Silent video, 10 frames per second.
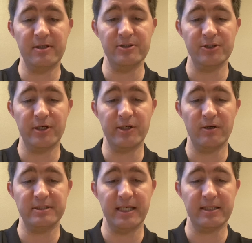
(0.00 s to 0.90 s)
on the journey you
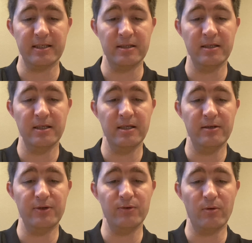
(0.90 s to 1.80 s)
are taking,
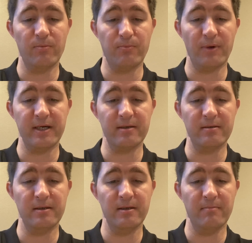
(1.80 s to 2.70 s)
you will
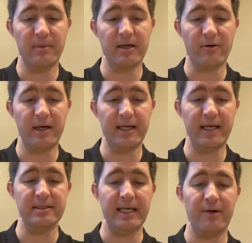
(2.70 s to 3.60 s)
bring my gray
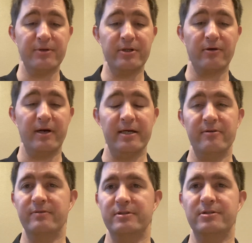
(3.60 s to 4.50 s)
head down to the
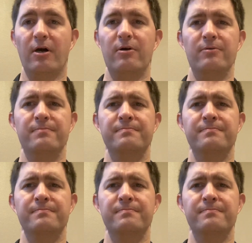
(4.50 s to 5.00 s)
grave in sorrow.